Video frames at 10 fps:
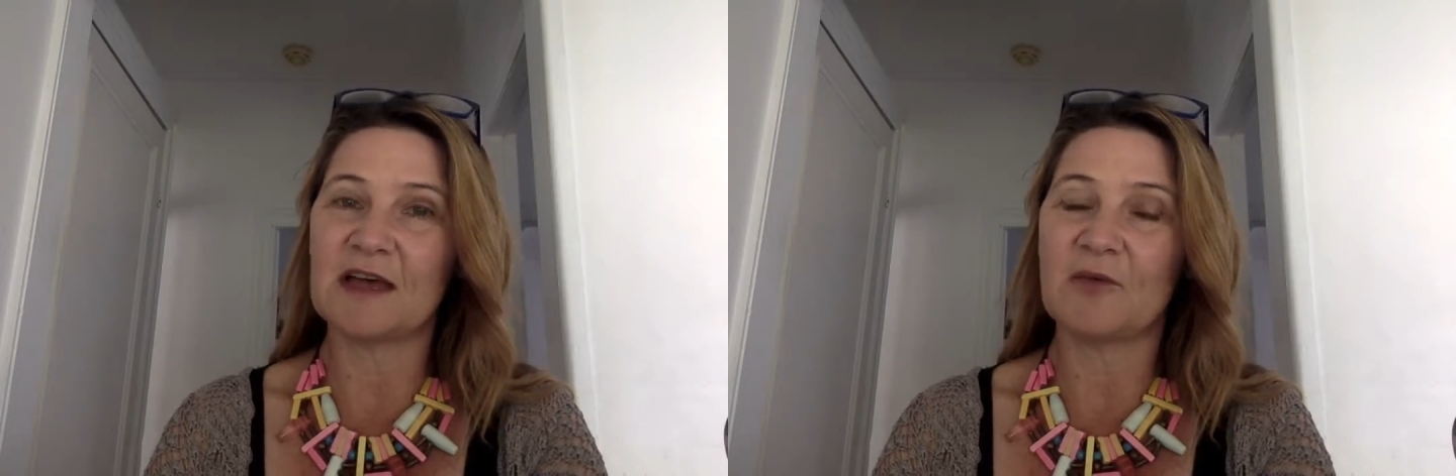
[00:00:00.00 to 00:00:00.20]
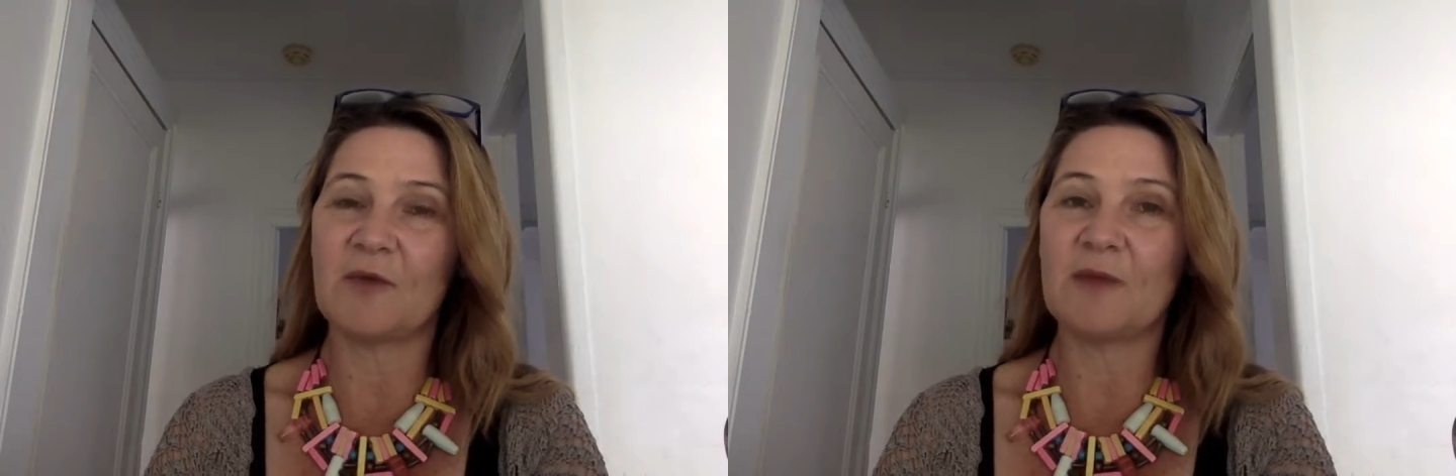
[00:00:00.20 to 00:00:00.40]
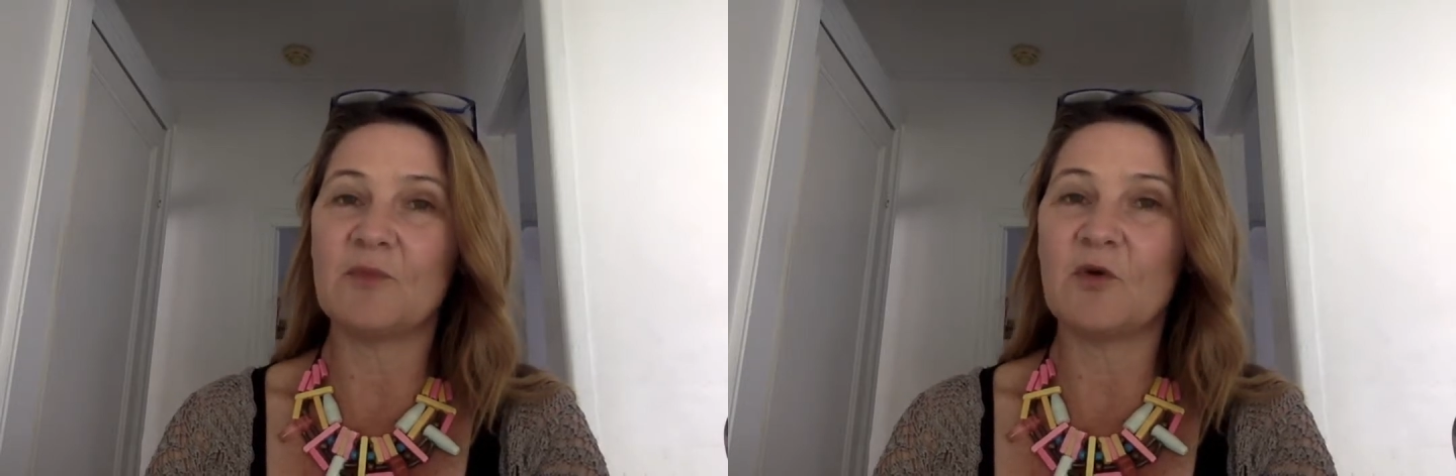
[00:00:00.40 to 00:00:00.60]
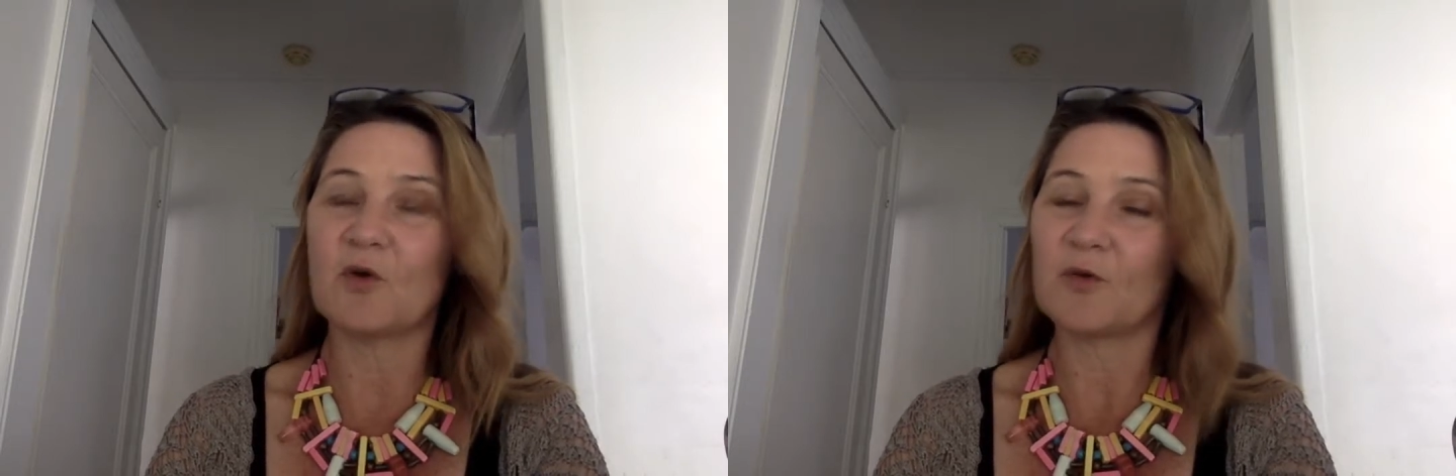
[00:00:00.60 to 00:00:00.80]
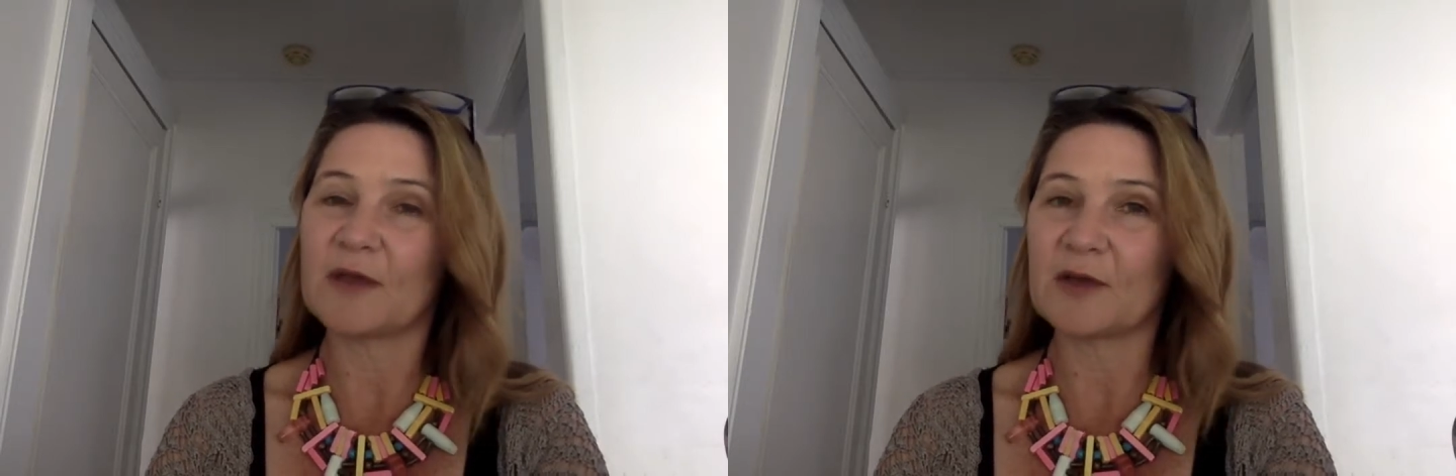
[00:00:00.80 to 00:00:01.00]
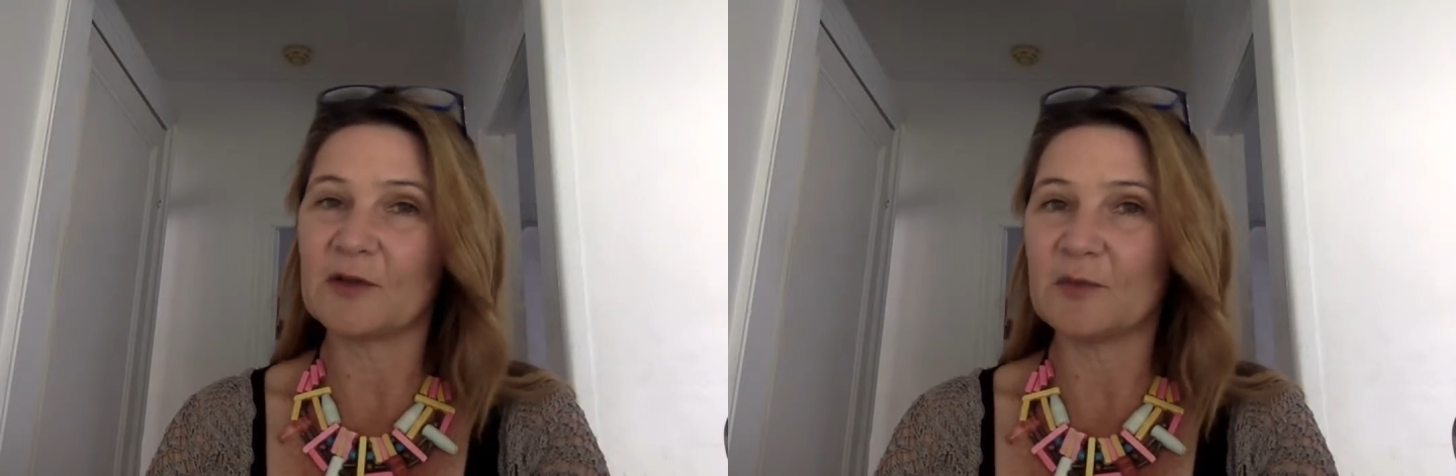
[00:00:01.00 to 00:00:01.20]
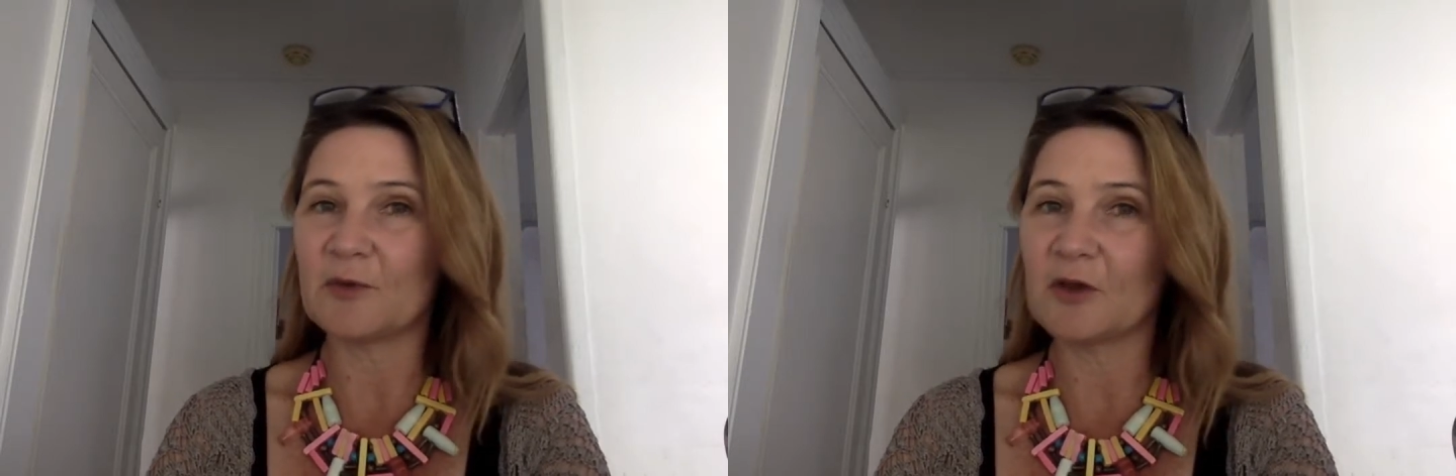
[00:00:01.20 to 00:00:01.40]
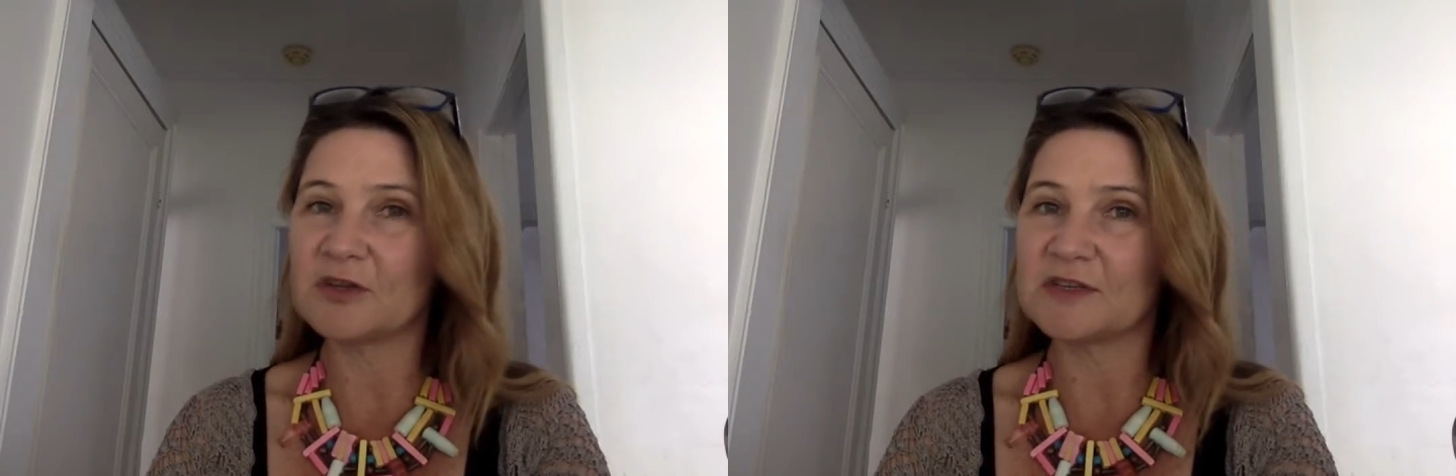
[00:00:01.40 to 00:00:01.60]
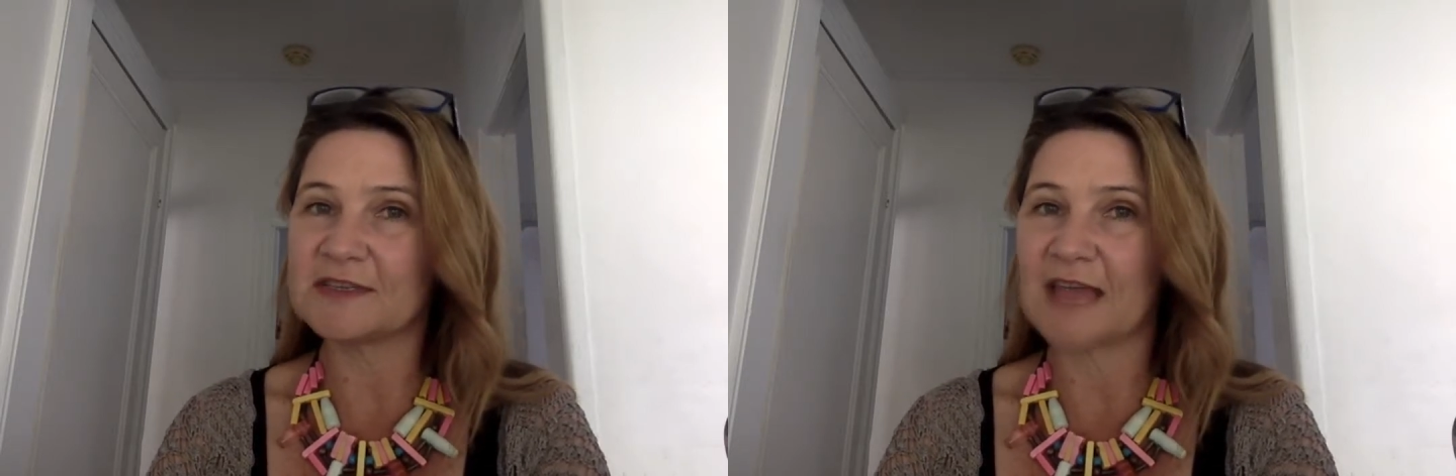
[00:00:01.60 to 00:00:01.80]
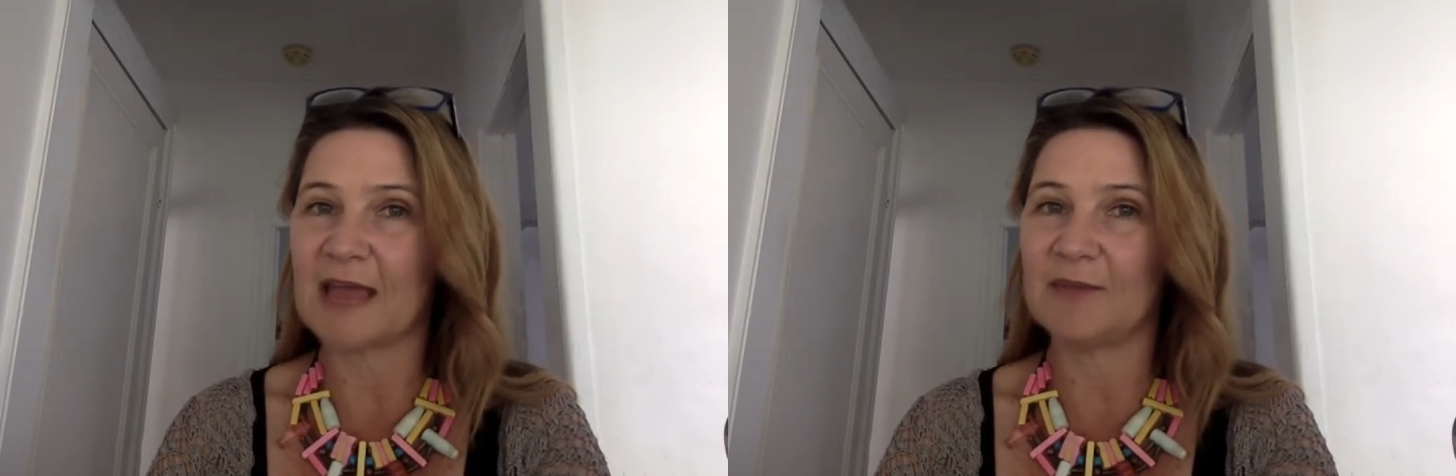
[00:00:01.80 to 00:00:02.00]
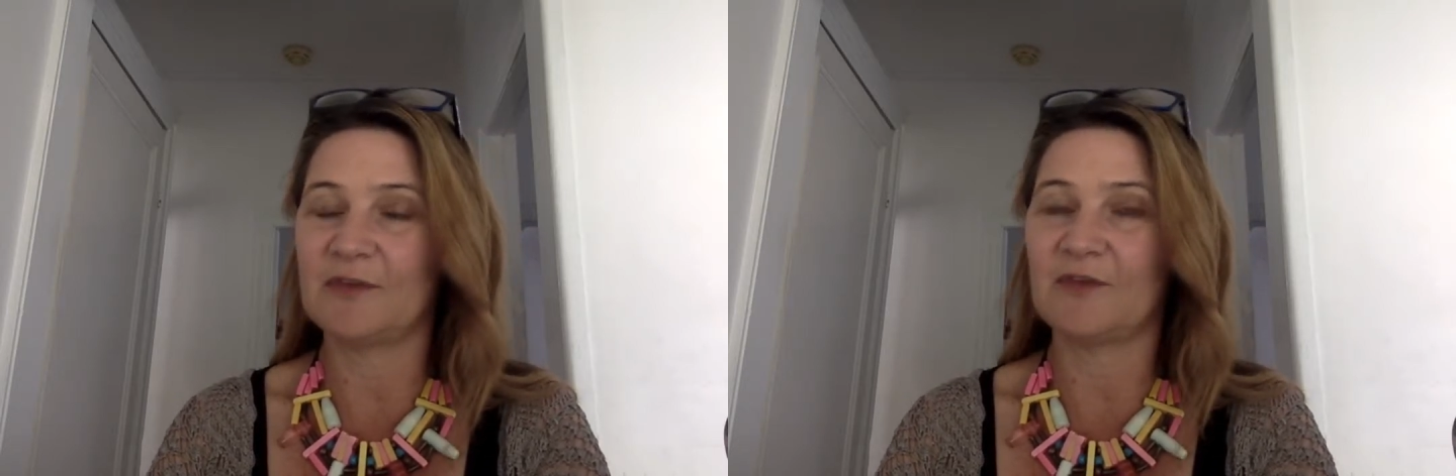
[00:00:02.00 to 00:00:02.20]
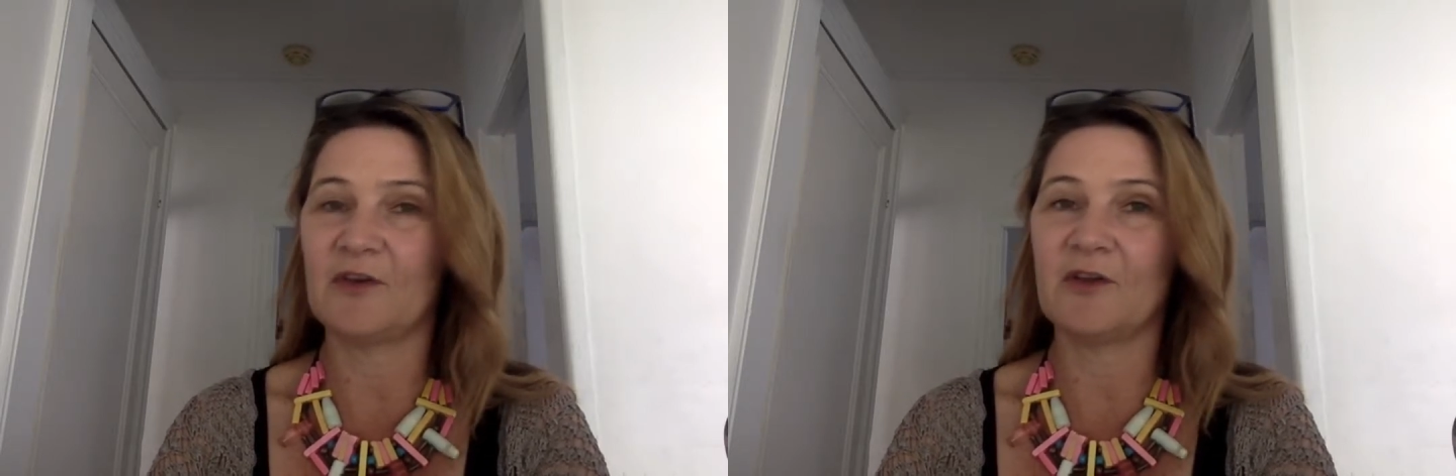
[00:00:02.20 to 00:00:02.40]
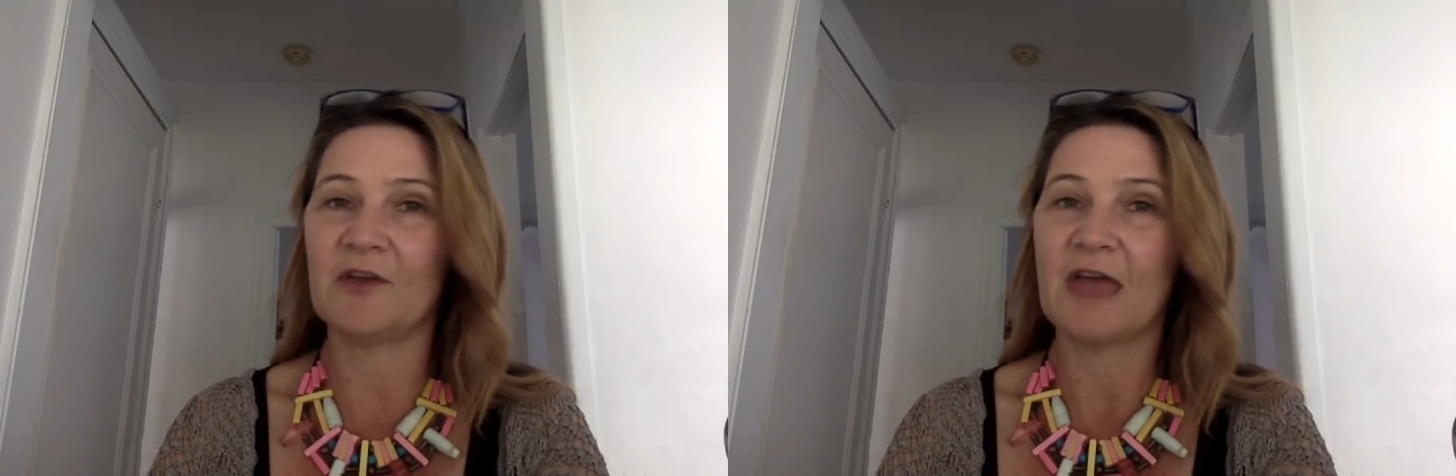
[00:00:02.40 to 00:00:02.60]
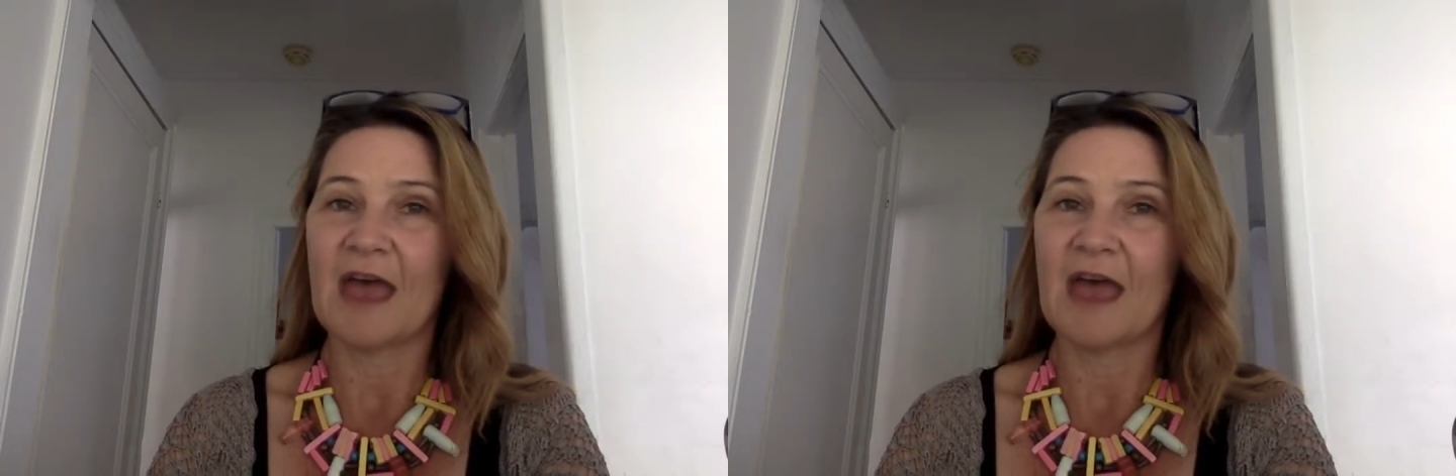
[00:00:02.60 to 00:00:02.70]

when more critical approaches came through.